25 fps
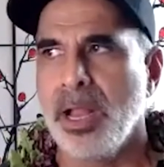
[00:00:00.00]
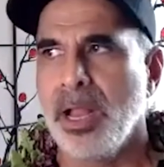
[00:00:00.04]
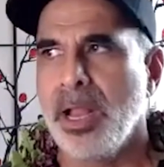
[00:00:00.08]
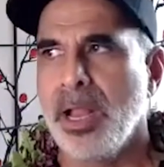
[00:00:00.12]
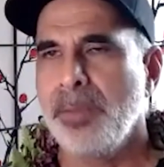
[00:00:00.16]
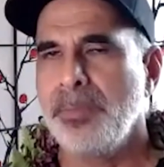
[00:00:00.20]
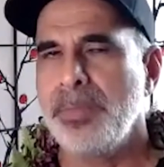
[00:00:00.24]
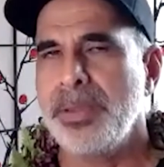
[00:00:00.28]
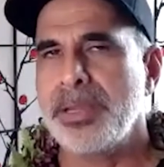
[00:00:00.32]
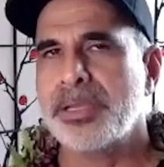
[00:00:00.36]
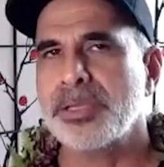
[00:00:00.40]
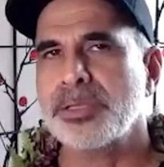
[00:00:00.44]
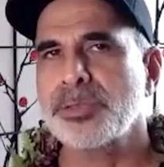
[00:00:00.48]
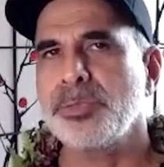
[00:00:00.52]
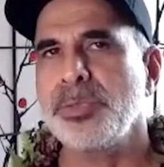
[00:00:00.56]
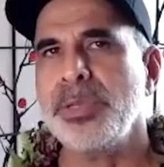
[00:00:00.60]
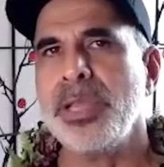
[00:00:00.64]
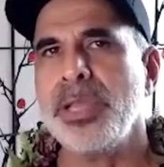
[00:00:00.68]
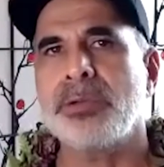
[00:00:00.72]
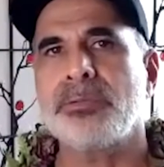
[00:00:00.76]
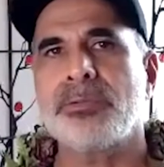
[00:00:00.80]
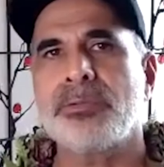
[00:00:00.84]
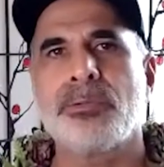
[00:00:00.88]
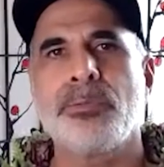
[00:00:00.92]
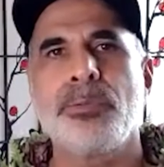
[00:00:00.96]
Because we
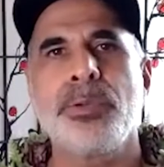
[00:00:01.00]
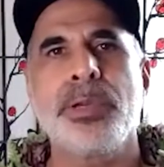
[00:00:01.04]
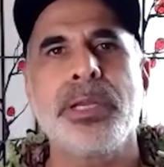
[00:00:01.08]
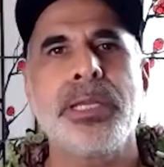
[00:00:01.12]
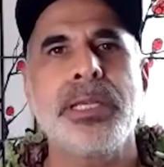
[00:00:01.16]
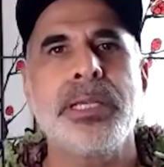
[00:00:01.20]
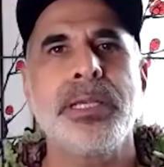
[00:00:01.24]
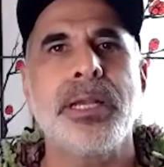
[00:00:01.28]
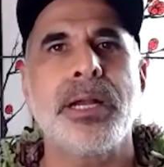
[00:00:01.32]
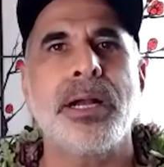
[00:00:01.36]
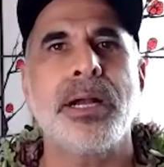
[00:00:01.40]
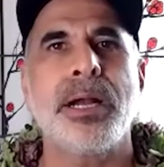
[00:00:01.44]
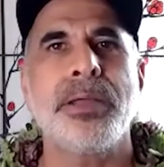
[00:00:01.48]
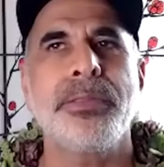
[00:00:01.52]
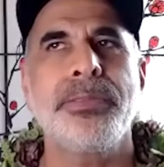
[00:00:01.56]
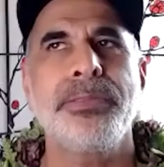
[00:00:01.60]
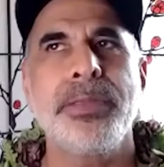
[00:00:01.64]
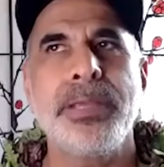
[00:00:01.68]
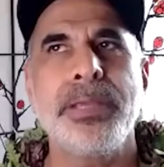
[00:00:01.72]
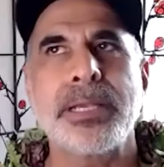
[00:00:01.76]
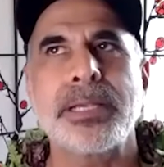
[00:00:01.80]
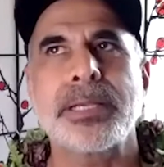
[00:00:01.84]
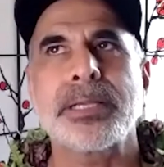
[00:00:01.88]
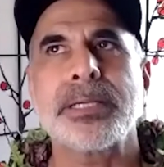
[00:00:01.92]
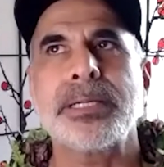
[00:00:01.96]
have a really, I
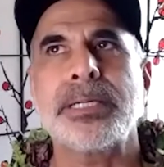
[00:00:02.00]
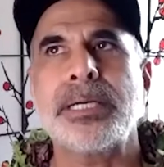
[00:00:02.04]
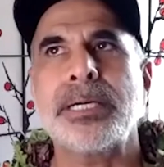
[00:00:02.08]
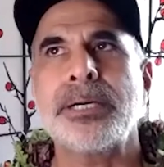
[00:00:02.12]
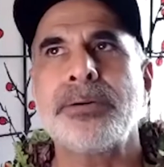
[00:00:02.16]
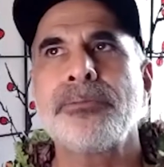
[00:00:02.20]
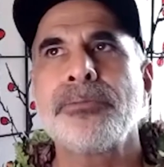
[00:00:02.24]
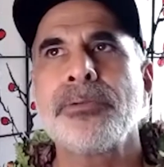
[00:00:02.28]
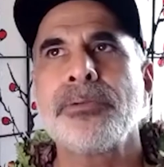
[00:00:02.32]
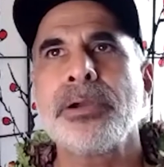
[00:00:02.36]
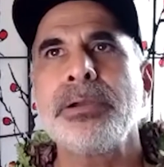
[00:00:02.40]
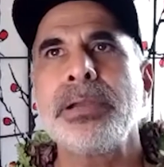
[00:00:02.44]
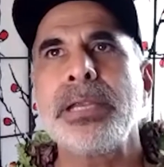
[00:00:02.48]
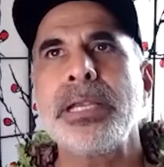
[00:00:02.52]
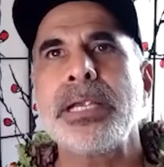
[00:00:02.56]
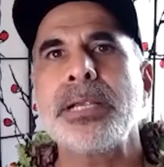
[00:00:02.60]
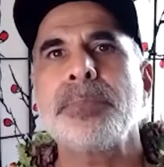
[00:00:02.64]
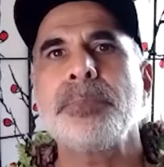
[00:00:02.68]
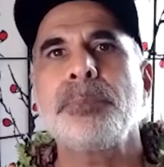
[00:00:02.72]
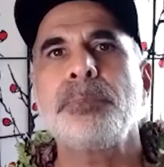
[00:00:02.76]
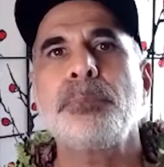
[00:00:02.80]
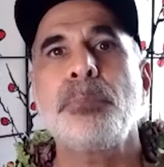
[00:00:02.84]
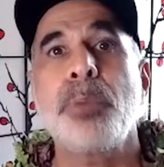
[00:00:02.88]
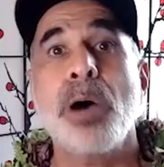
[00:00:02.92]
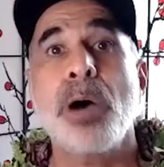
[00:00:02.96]
think, a very
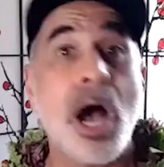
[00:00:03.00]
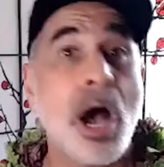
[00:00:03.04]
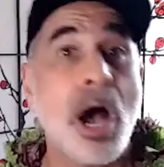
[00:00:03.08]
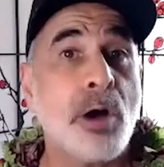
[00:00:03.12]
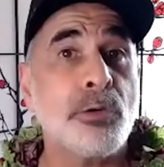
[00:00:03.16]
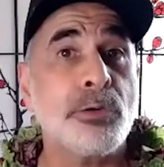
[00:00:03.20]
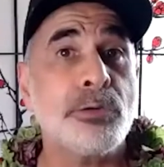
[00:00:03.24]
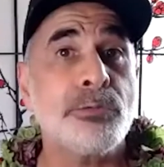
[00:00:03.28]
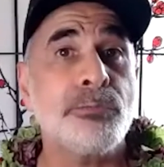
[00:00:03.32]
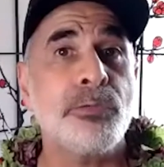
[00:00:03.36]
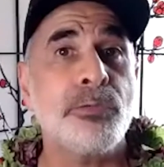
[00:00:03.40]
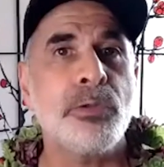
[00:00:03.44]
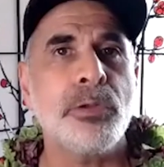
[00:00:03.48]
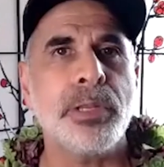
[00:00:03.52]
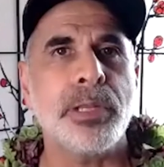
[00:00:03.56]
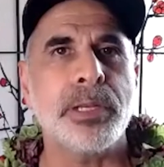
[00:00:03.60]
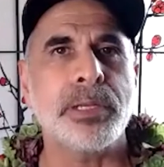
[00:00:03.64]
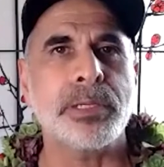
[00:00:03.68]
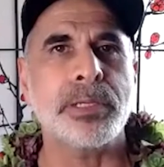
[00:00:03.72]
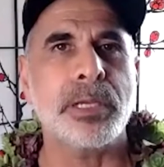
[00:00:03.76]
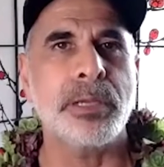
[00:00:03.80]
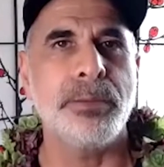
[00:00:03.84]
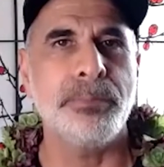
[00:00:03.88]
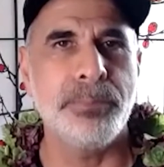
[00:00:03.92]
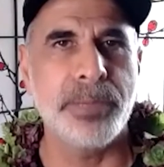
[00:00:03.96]
powerful and
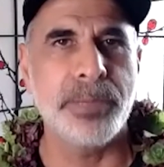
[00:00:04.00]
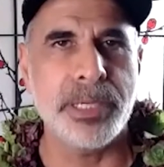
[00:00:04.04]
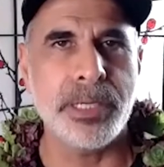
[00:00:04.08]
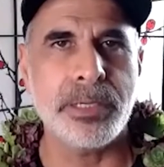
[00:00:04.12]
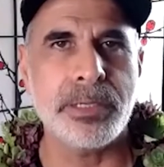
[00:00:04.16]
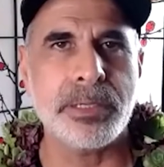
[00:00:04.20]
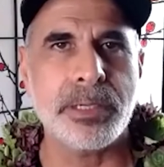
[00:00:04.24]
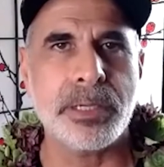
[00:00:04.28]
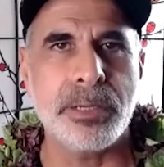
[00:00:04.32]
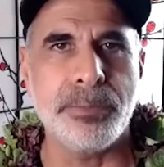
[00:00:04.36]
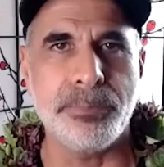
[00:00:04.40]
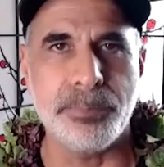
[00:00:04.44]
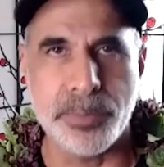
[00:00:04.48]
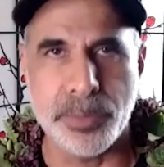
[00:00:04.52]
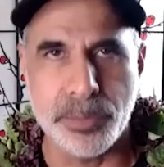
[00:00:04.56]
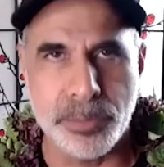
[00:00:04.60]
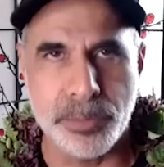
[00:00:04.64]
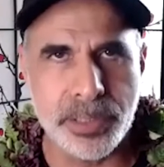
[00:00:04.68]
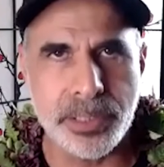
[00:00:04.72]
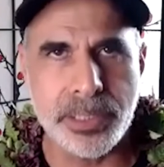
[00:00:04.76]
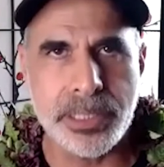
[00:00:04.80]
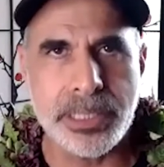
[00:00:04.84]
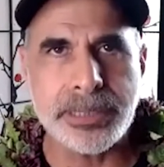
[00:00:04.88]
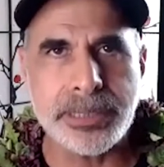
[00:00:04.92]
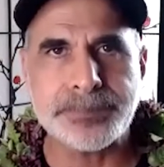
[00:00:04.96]
committed
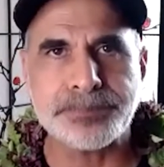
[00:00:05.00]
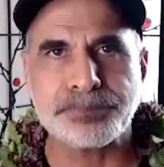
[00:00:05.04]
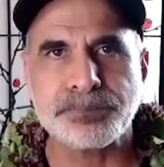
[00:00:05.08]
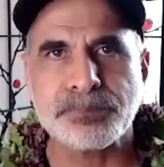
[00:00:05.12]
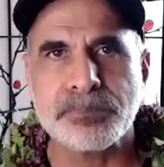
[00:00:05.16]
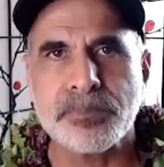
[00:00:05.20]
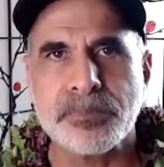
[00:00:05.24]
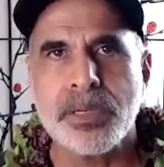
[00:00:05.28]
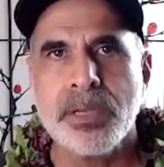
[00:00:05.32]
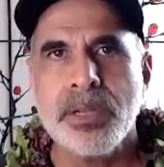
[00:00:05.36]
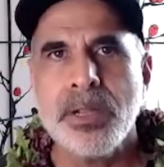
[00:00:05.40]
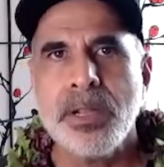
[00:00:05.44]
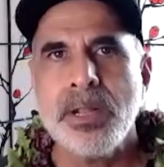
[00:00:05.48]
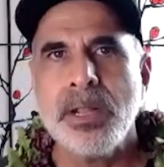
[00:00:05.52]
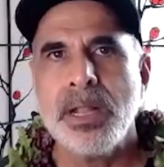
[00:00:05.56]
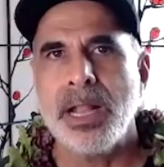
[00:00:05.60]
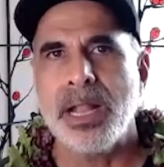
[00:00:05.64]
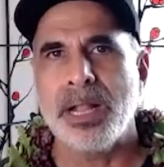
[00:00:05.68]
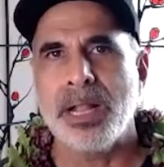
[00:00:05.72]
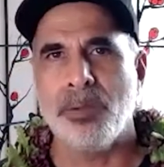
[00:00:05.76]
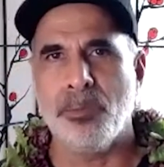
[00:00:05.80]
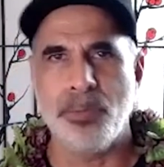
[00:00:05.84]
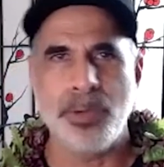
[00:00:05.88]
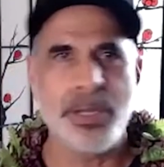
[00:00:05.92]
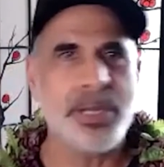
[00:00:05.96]
community,
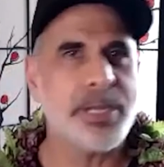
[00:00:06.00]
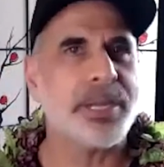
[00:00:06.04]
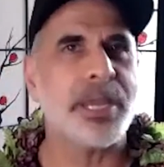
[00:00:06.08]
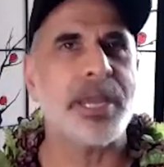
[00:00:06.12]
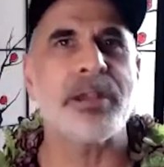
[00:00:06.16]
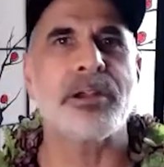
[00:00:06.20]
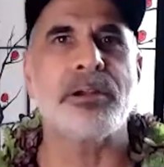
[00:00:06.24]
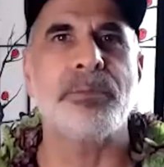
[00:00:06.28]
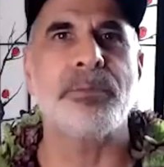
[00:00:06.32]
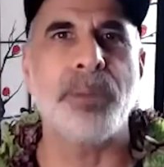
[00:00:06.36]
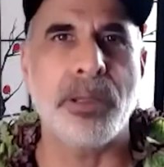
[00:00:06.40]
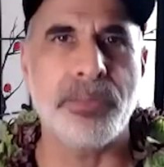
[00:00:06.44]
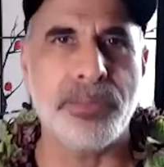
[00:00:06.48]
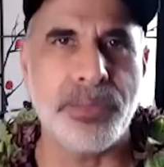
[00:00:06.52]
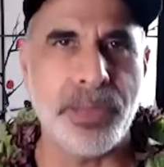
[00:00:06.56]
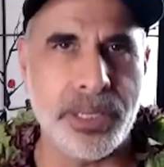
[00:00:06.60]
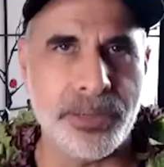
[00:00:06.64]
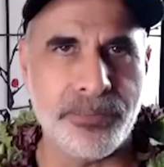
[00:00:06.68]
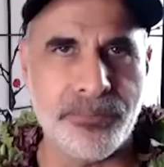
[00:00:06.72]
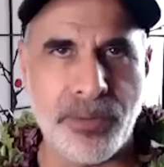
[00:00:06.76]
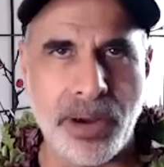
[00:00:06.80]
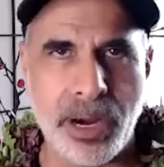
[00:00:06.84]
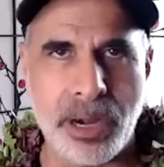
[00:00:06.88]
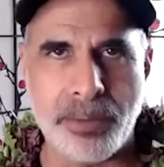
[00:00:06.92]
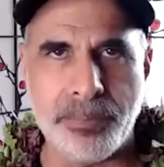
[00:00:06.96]
and we care about the
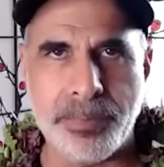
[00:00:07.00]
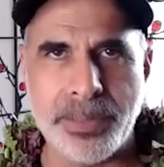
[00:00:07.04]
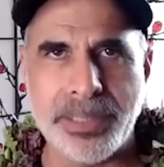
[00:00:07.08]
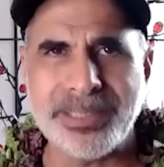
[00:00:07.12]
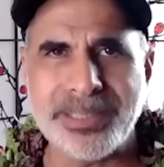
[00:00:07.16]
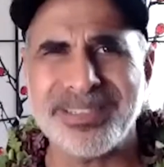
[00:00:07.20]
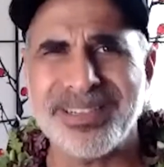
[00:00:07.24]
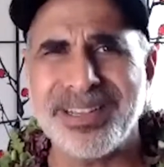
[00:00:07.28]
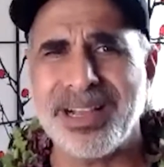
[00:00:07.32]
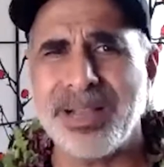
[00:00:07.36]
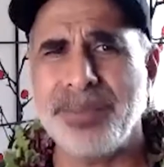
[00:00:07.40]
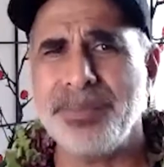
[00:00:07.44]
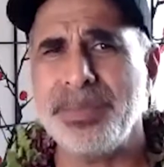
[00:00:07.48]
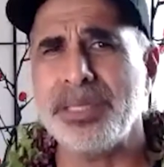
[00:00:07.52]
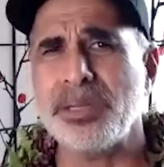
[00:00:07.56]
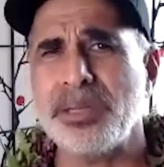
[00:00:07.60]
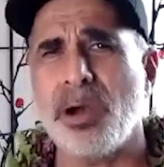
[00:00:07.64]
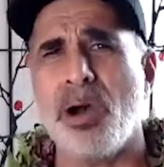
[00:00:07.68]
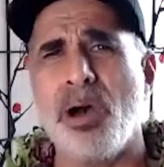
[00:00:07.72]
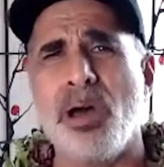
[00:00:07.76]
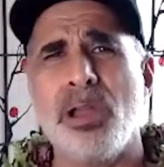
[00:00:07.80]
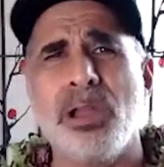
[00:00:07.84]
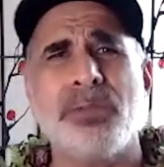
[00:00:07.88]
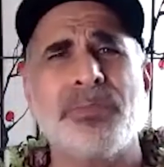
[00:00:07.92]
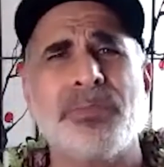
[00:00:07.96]
environment. I mean,
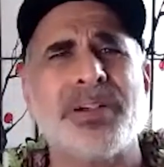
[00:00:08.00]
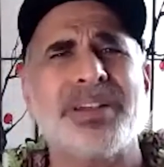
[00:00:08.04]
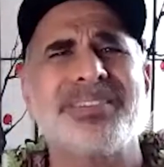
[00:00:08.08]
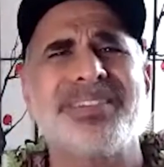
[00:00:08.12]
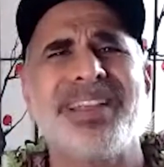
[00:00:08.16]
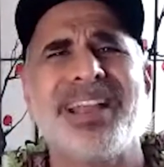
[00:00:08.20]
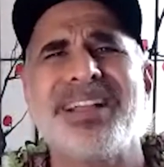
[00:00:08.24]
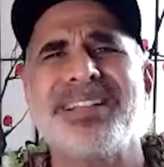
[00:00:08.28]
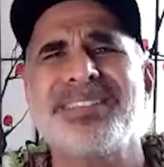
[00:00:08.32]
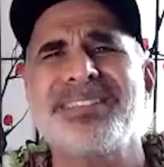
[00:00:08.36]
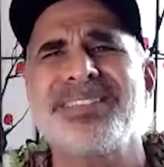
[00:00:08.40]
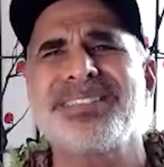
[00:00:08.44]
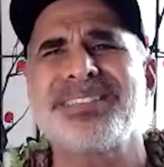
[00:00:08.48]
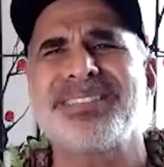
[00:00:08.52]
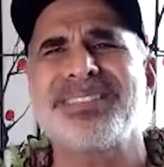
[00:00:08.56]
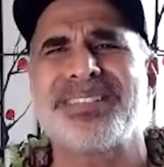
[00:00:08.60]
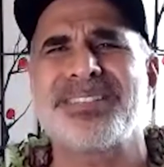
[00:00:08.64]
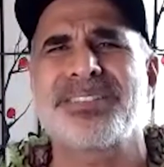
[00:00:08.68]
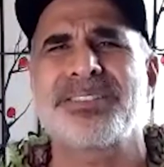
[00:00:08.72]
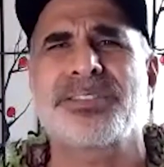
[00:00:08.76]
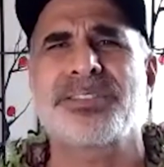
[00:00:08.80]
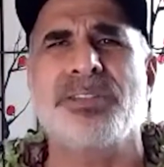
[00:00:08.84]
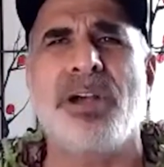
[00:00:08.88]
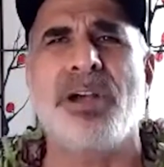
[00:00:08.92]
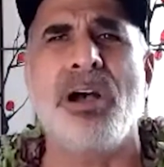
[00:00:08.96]
all of our dances and
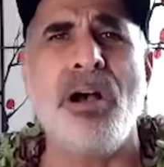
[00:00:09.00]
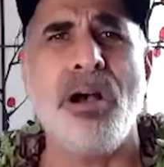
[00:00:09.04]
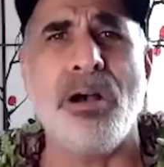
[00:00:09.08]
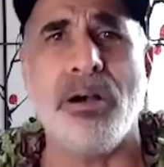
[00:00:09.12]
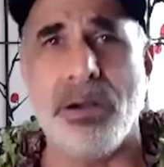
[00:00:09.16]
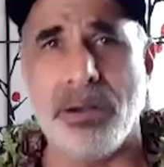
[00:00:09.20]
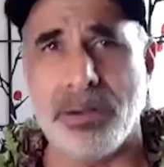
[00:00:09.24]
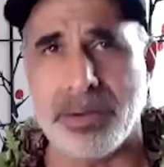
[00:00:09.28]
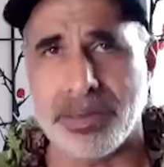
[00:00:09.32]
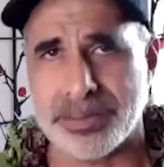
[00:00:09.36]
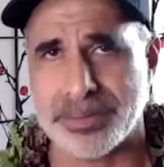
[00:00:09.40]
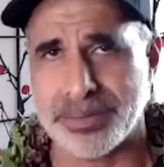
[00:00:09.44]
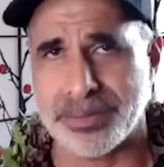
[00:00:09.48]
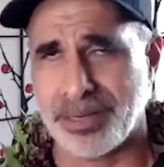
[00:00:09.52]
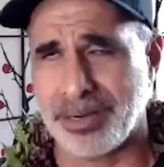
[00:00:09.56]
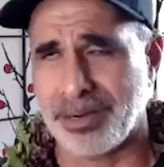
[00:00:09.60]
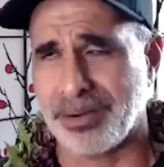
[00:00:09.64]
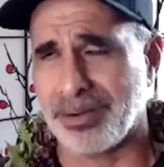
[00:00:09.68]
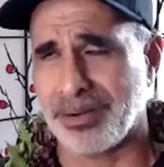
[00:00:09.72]
songs are